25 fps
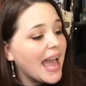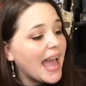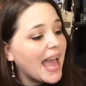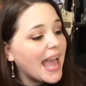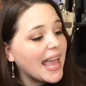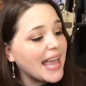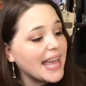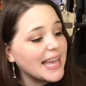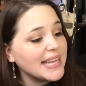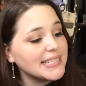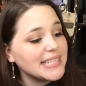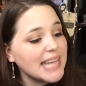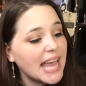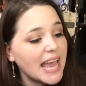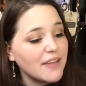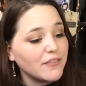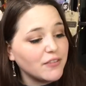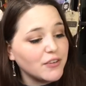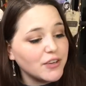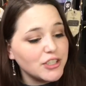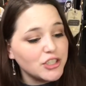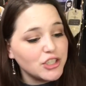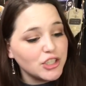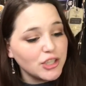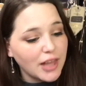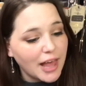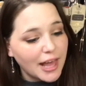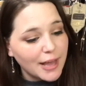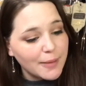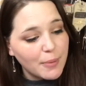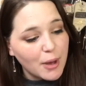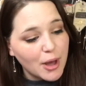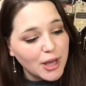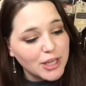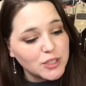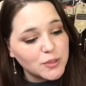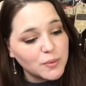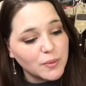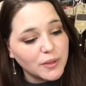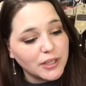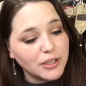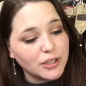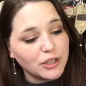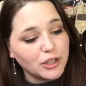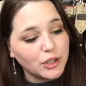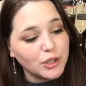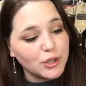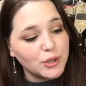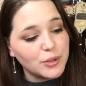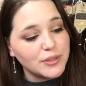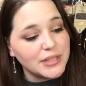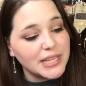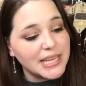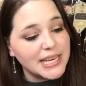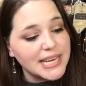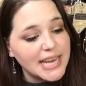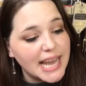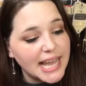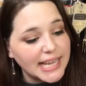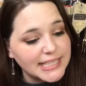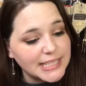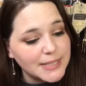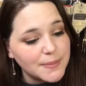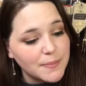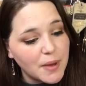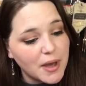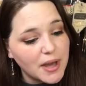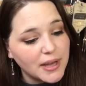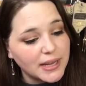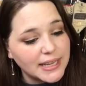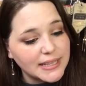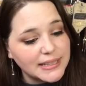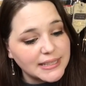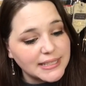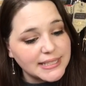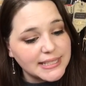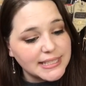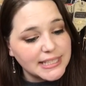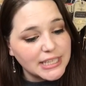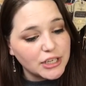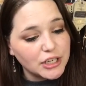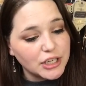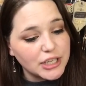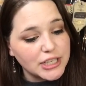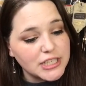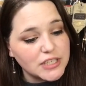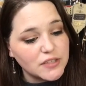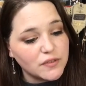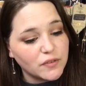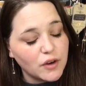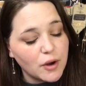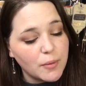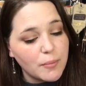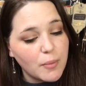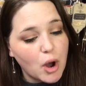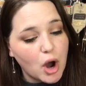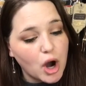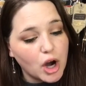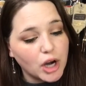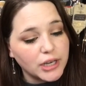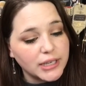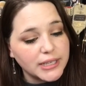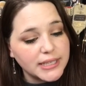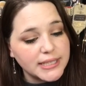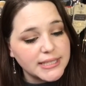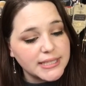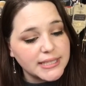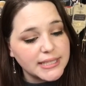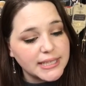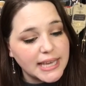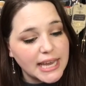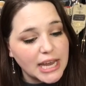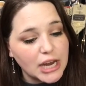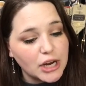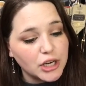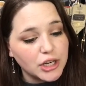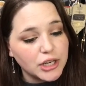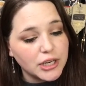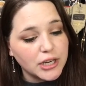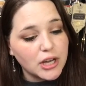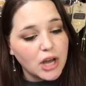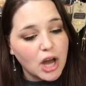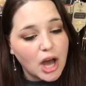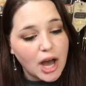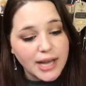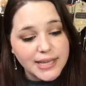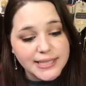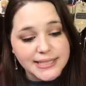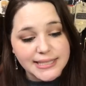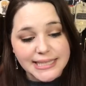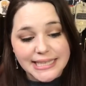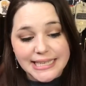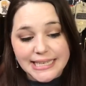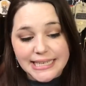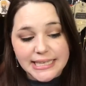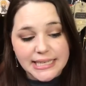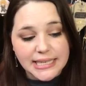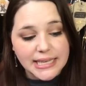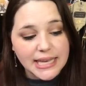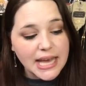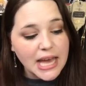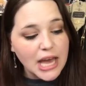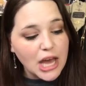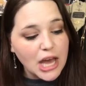And every July box will include the next mug in the series from artist Kara Kosick,